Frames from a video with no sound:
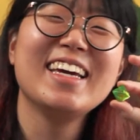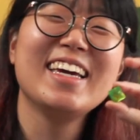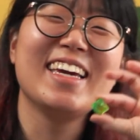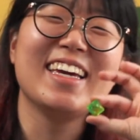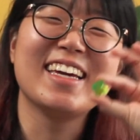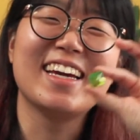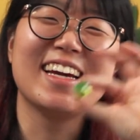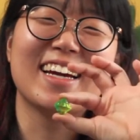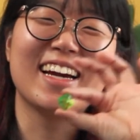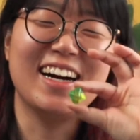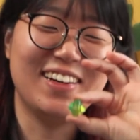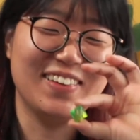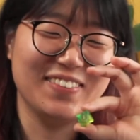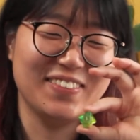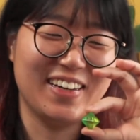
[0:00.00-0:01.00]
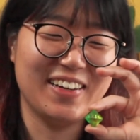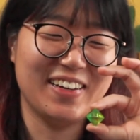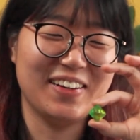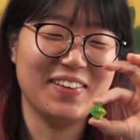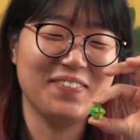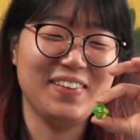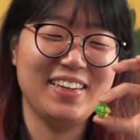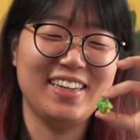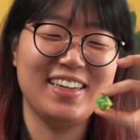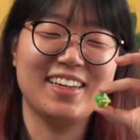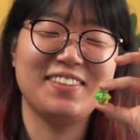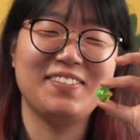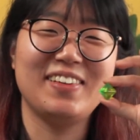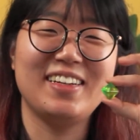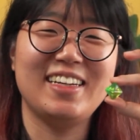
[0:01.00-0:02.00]
He got me
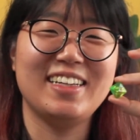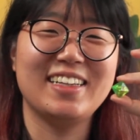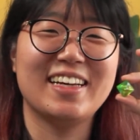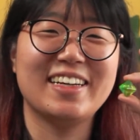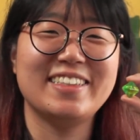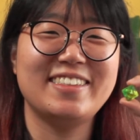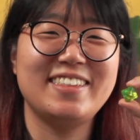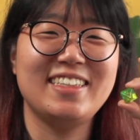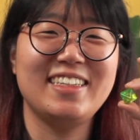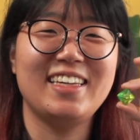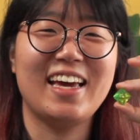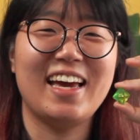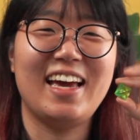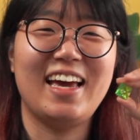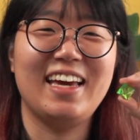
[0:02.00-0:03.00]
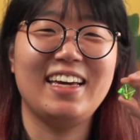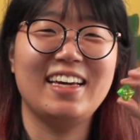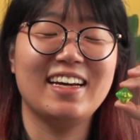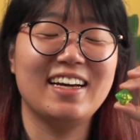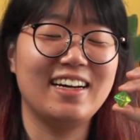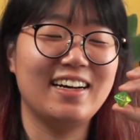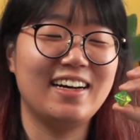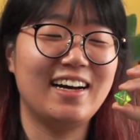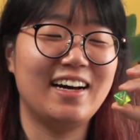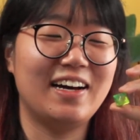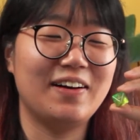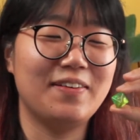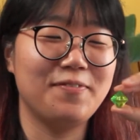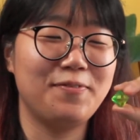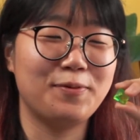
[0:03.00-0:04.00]
a really nice DA
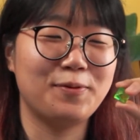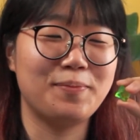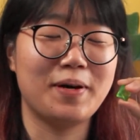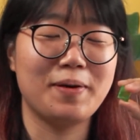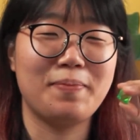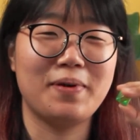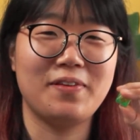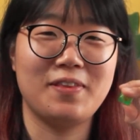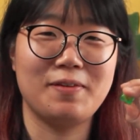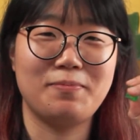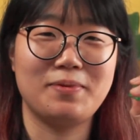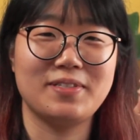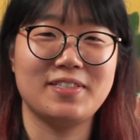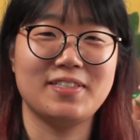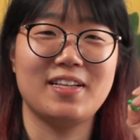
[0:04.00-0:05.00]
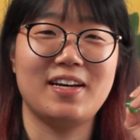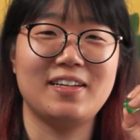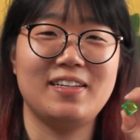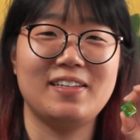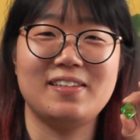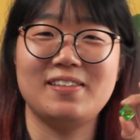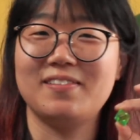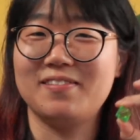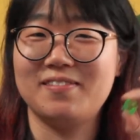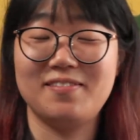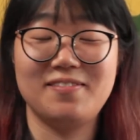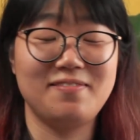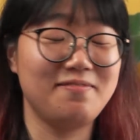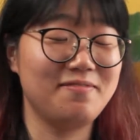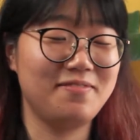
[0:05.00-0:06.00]
for my birthday present. I didn't
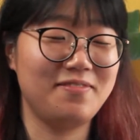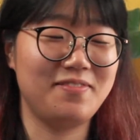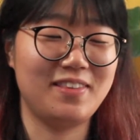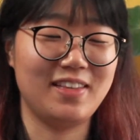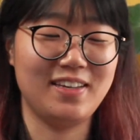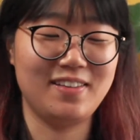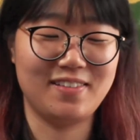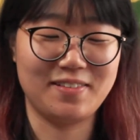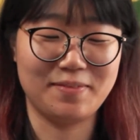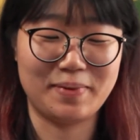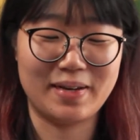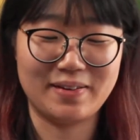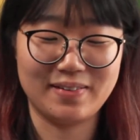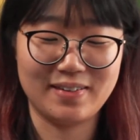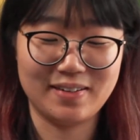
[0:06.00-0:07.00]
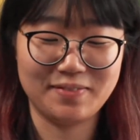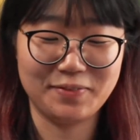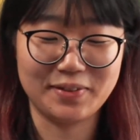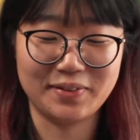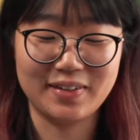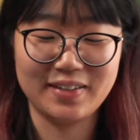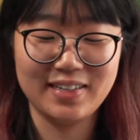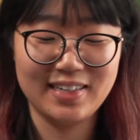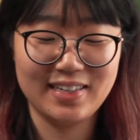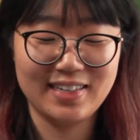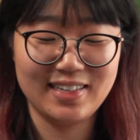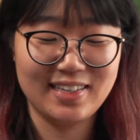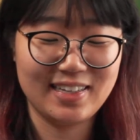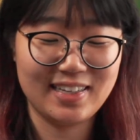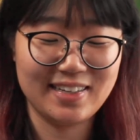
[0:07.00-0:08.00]
think about what,
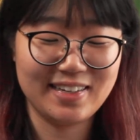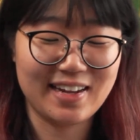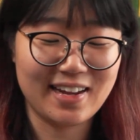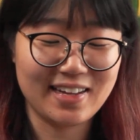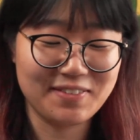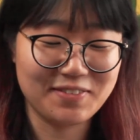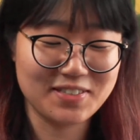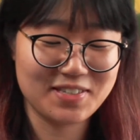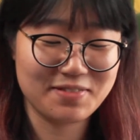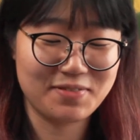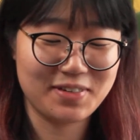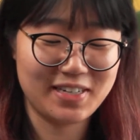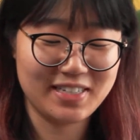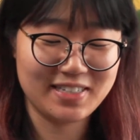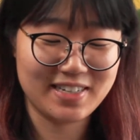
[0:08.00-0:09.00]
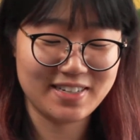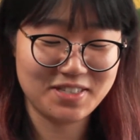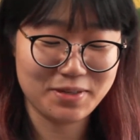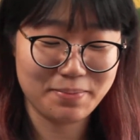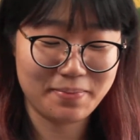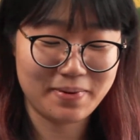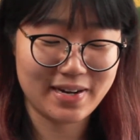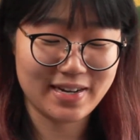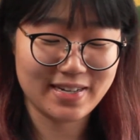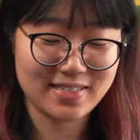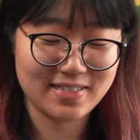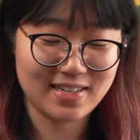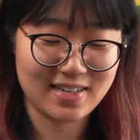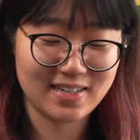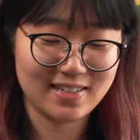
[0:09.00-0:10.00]
it was a really nice surprise,
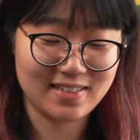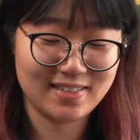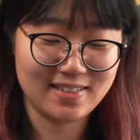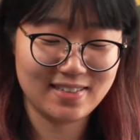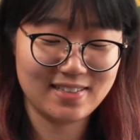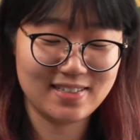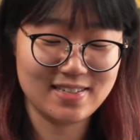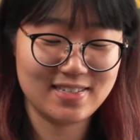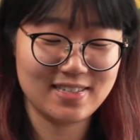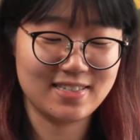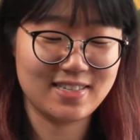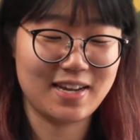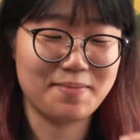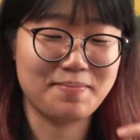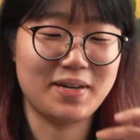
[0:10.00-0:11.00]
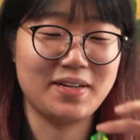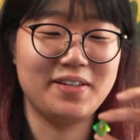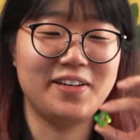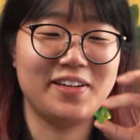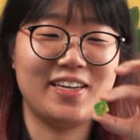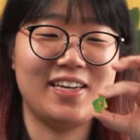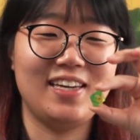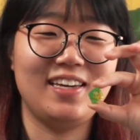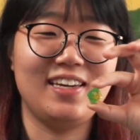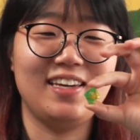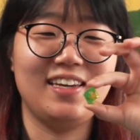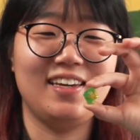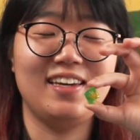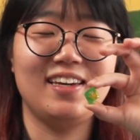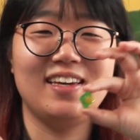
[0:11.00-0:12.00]
and this is like my
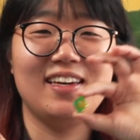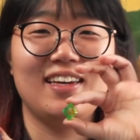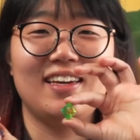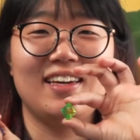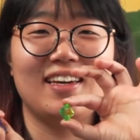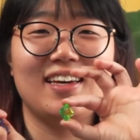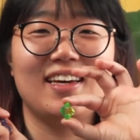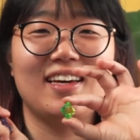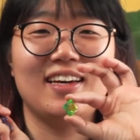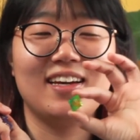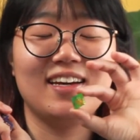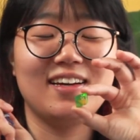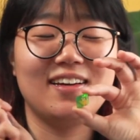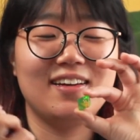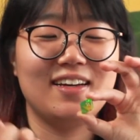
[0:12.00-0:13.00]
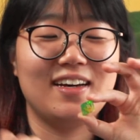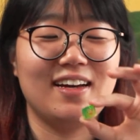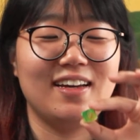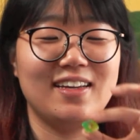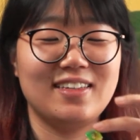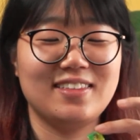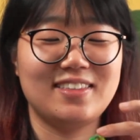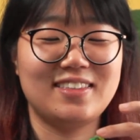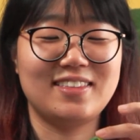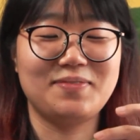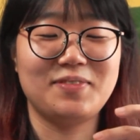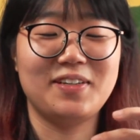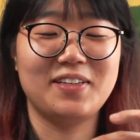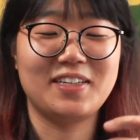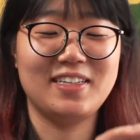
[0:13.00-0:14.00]
lucky, I guess,
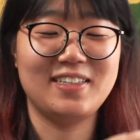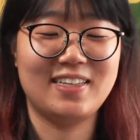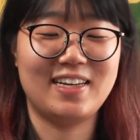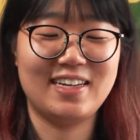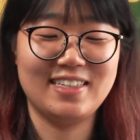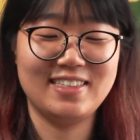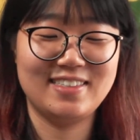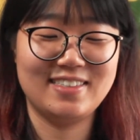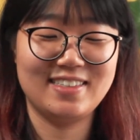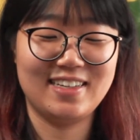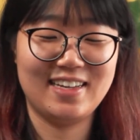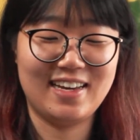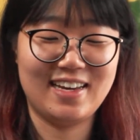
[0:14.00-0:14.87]
lucky dice.